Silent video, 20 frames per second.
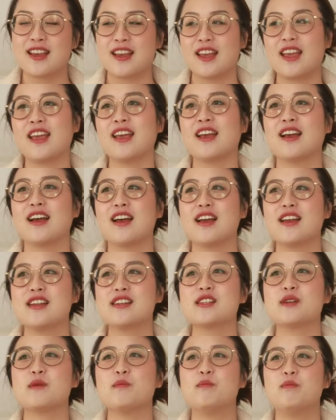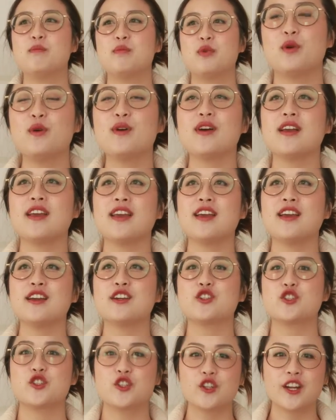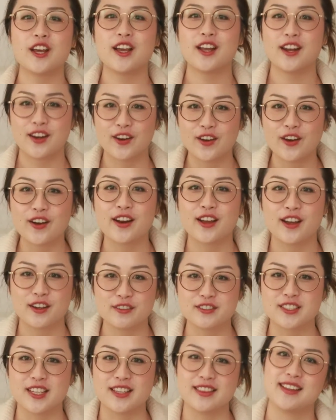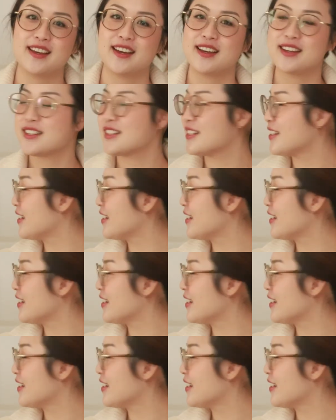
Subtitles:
and boy, should I not have done that.